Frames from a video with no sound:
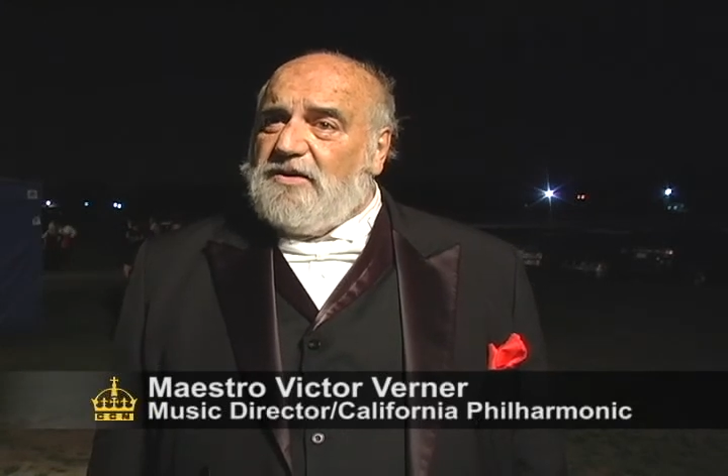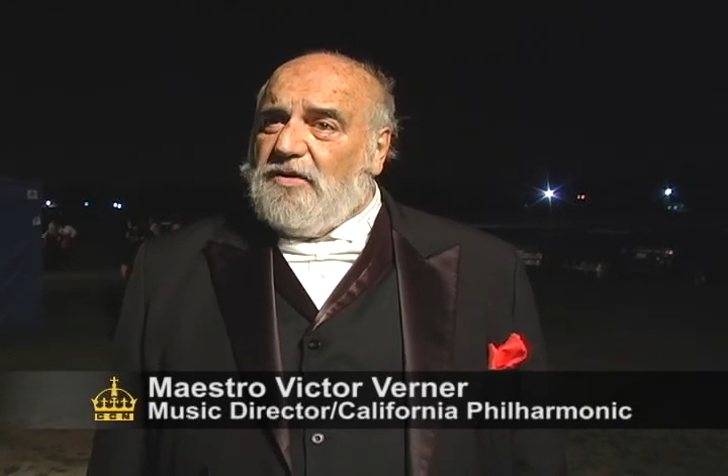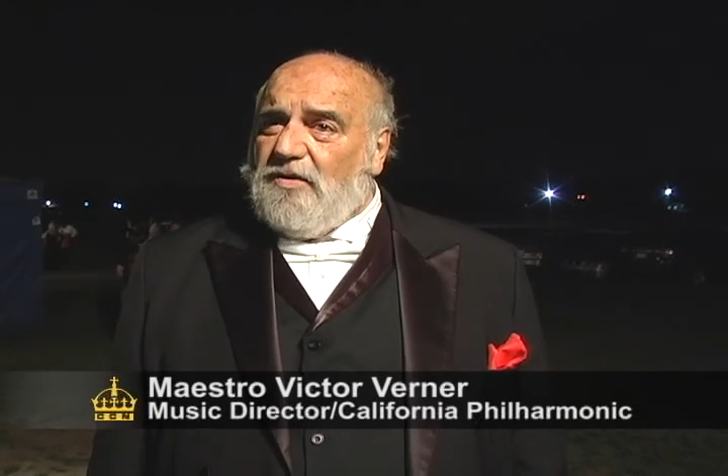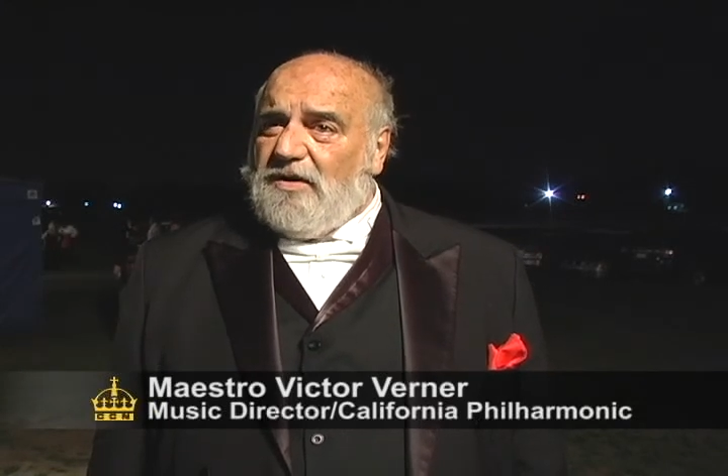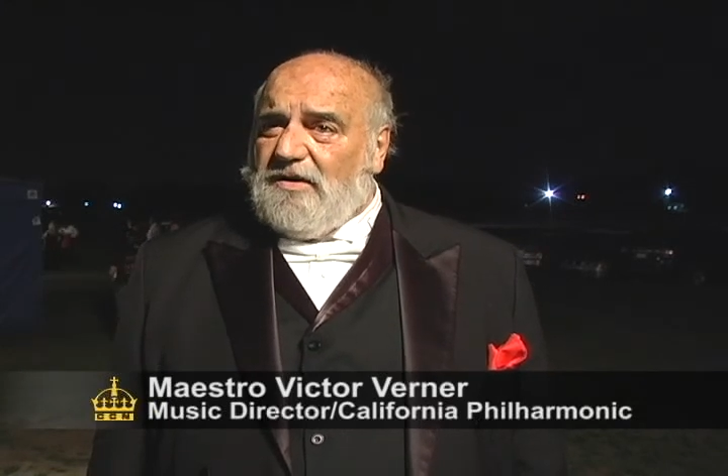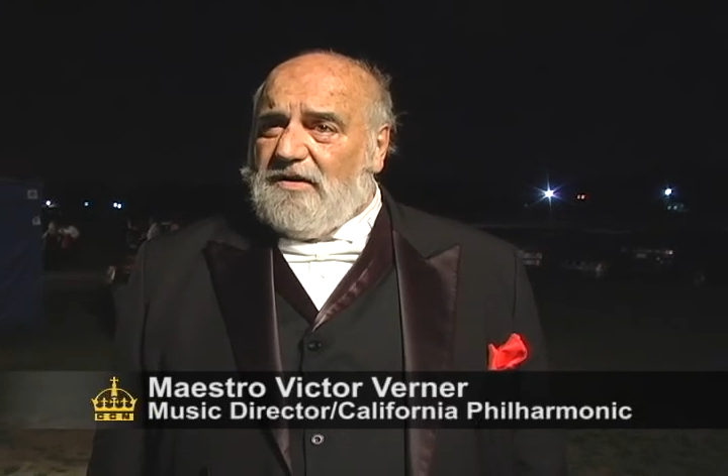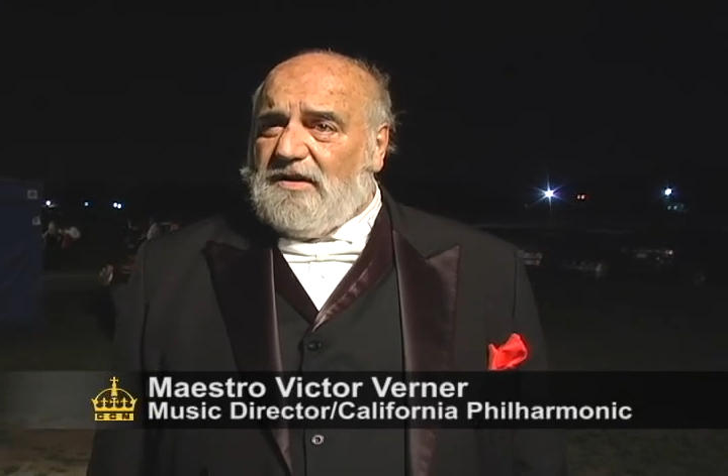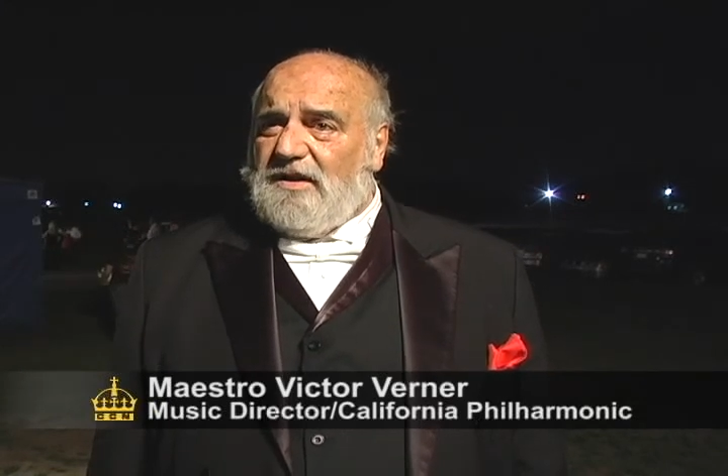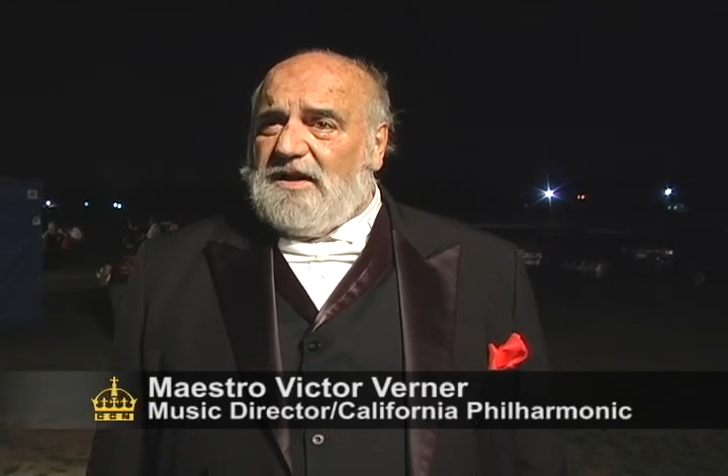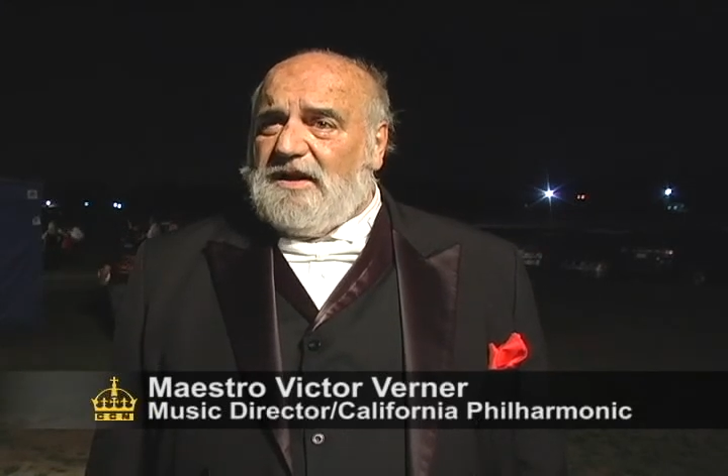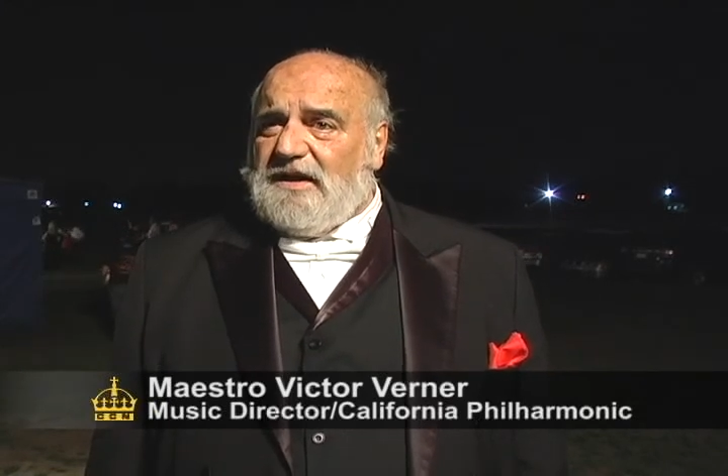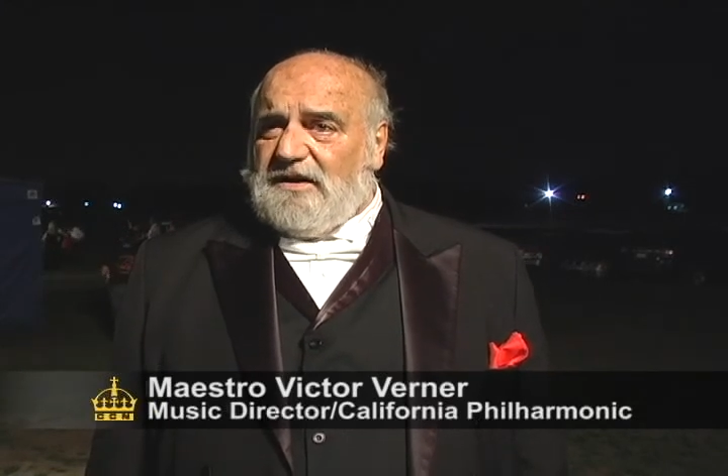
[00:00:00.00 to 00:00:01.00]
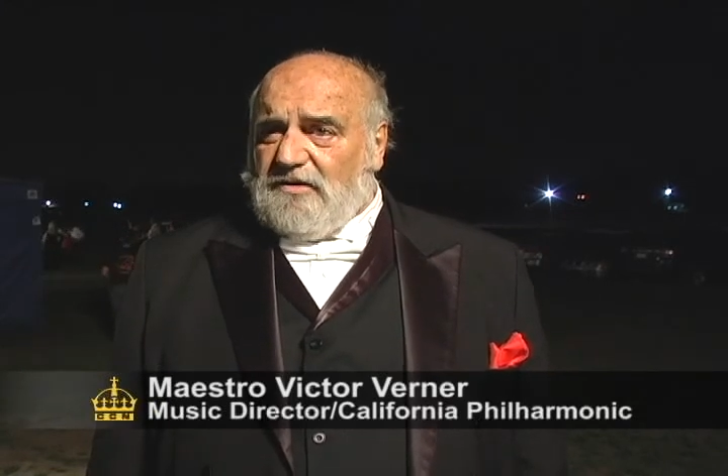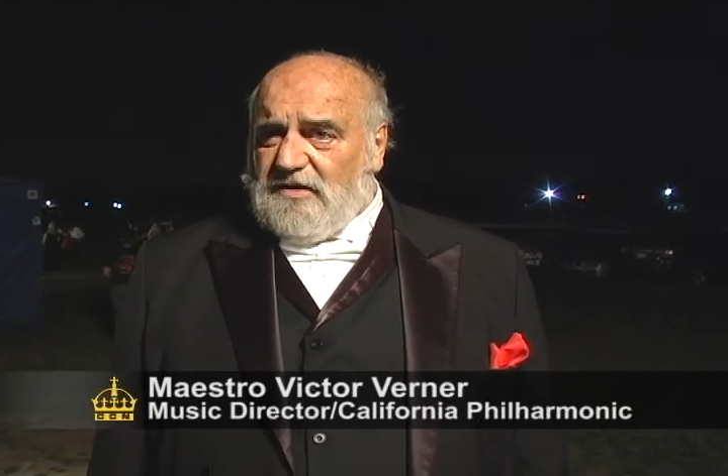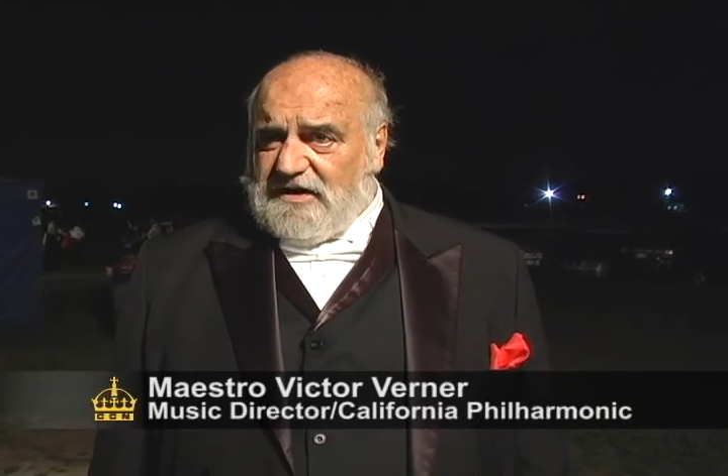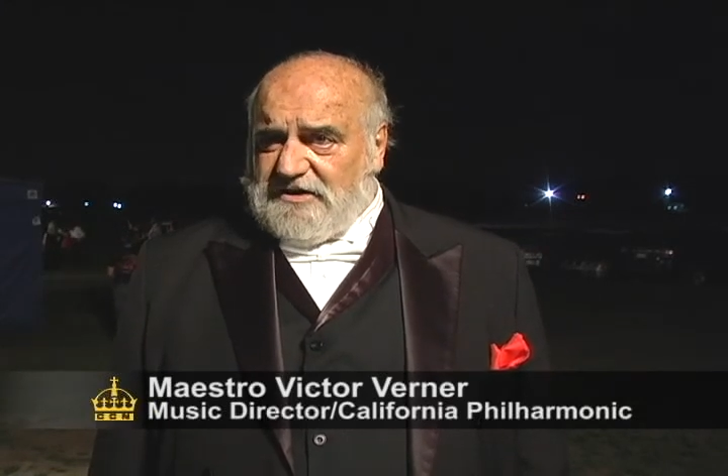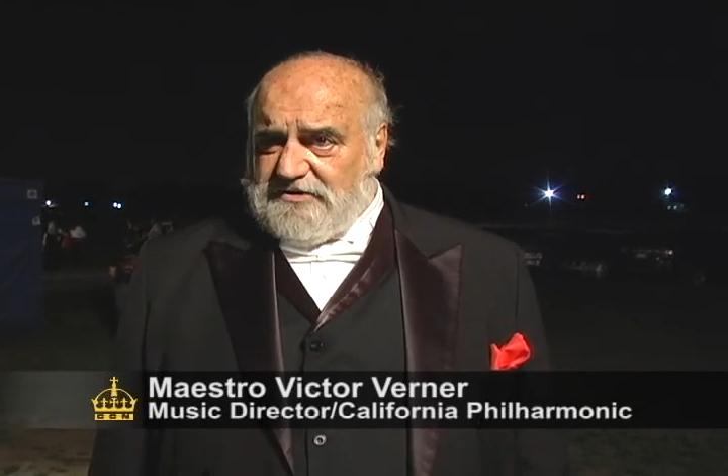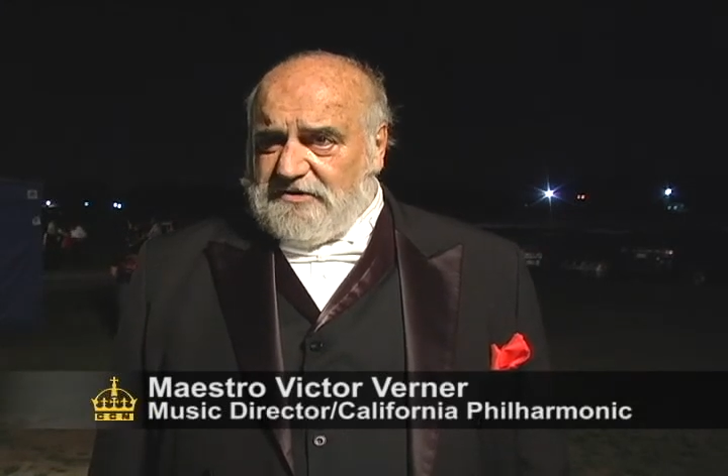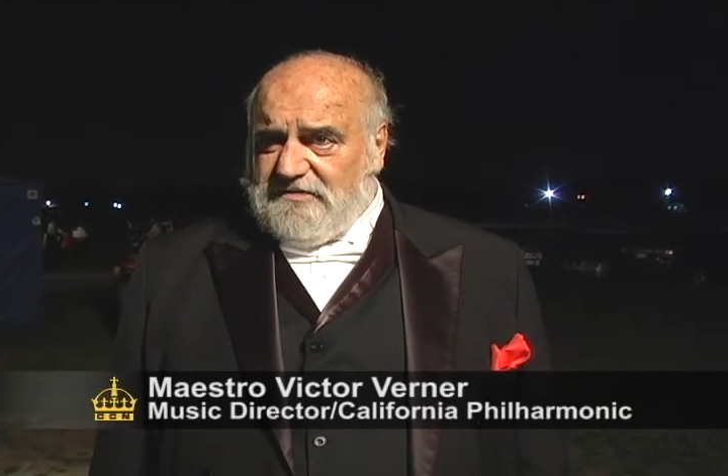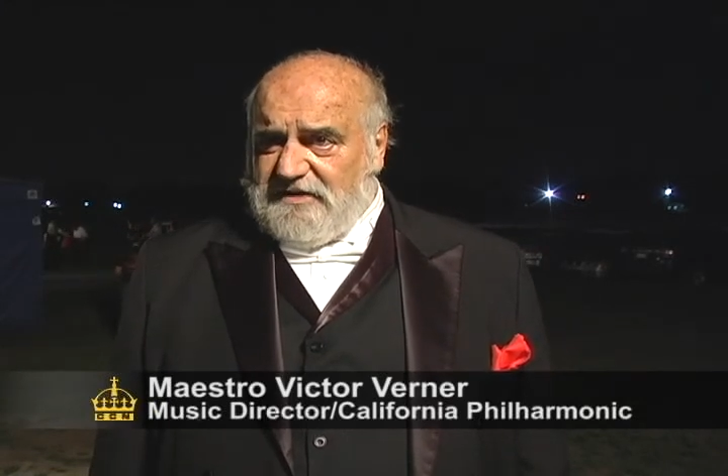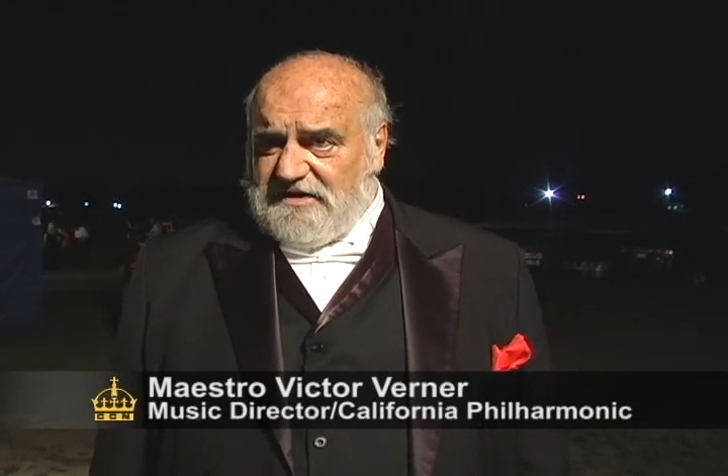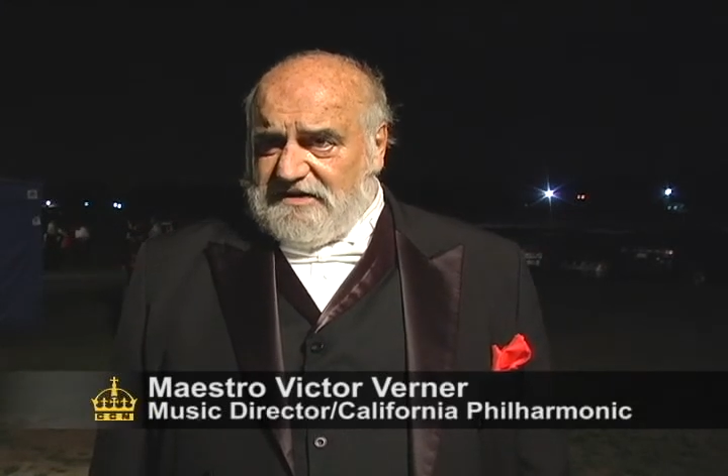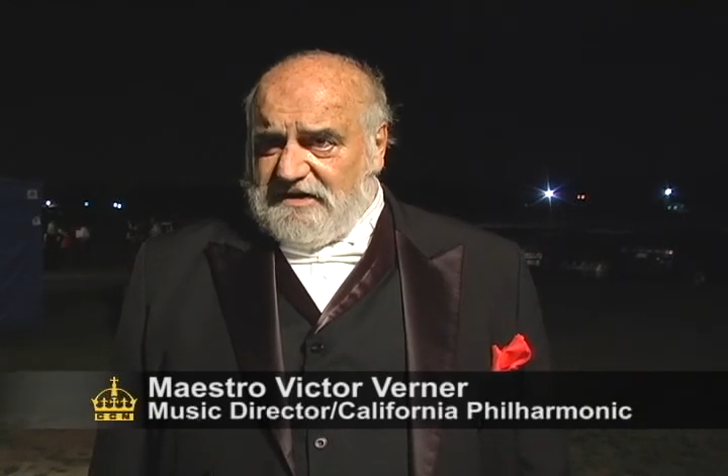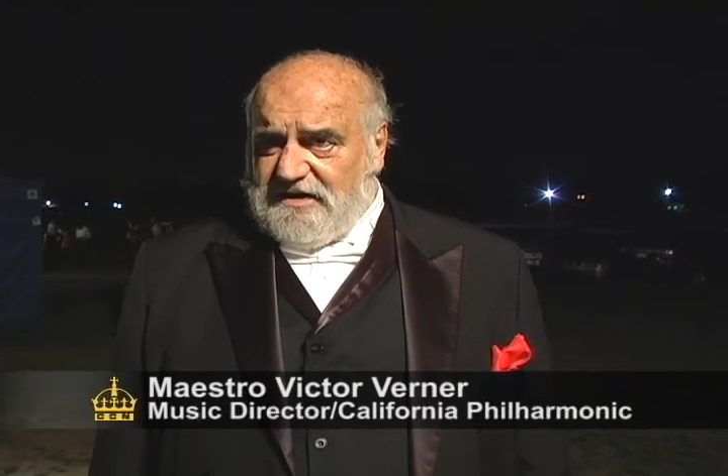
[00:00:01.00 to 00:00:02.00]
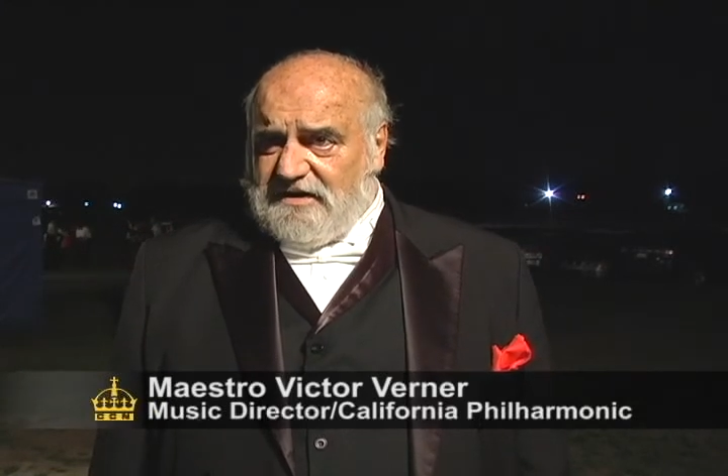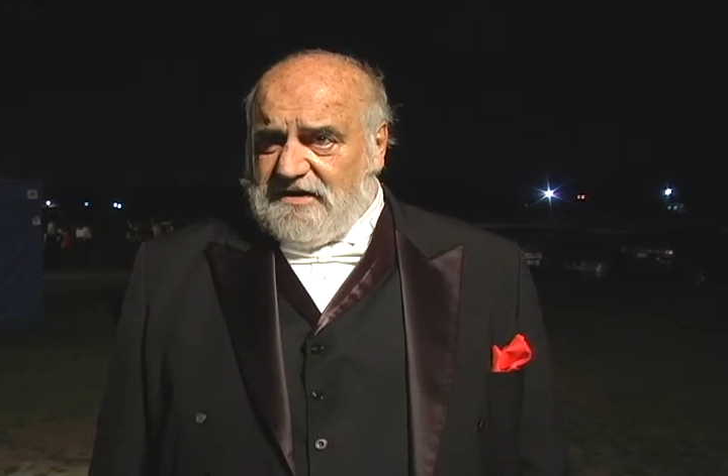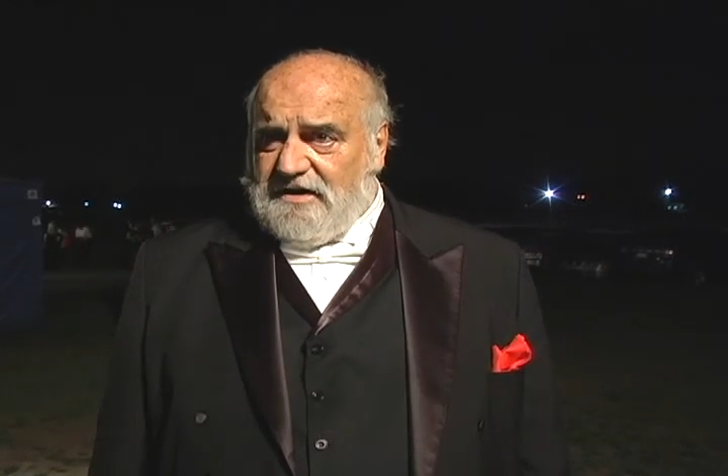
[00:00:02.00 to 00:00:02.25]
choral and orchestra music.